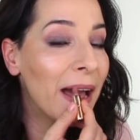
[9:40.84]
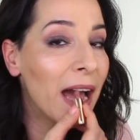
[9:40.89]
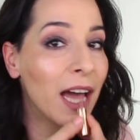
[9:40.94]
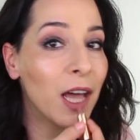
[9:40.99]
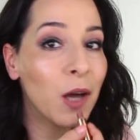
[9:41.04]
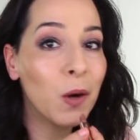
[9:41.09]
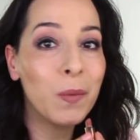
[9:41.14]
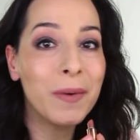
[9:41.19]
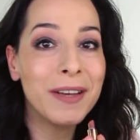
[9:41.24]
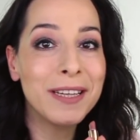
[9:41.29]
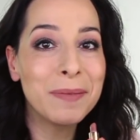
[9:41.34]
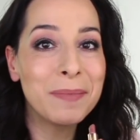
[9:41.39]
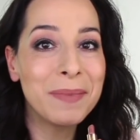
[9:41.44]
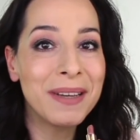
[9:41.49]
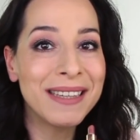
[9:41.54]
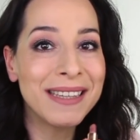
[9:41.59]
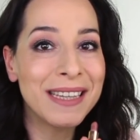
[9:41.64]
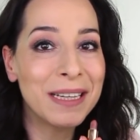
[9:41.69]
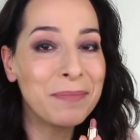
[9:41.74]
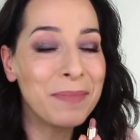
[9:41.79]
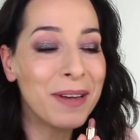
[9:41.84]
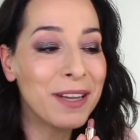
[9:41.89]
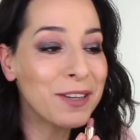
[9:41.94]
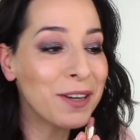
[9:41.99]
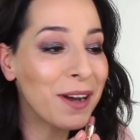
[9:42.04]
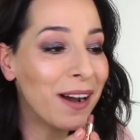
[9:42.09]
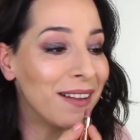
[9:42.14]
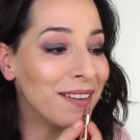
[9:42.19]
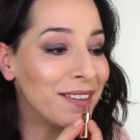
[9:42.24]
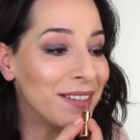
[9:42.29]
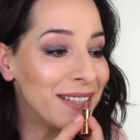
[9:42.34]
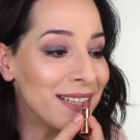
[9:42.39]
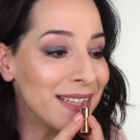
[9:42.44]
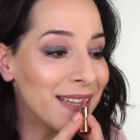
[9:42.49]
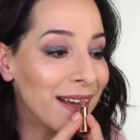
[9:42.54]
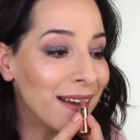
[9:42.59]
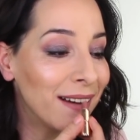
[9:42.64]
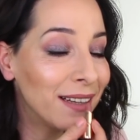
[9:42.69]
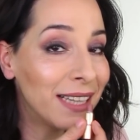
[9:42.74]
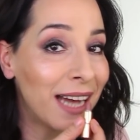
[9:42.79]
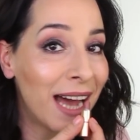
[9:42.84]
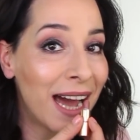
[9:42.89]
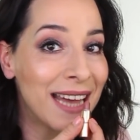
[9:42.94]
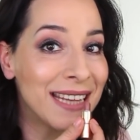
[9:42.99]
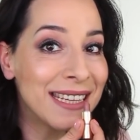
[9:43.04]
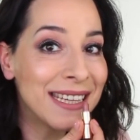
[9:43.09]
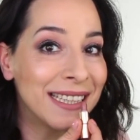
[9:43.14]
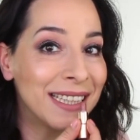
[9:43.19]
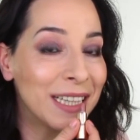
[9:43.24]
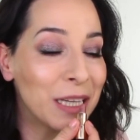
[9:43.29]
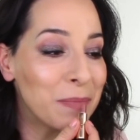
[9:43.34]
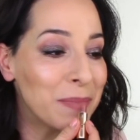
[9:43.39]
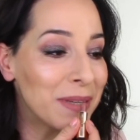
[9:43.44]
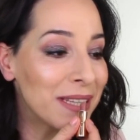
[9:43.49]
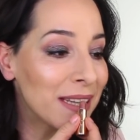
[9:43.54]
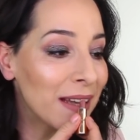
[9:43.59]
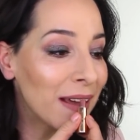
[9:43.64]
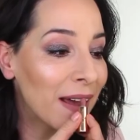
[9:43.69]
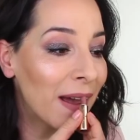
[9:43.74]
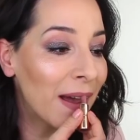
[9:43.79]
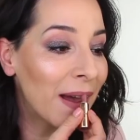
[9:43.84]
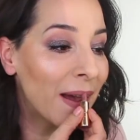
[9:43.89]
I always mix and match colors on eyes and lips.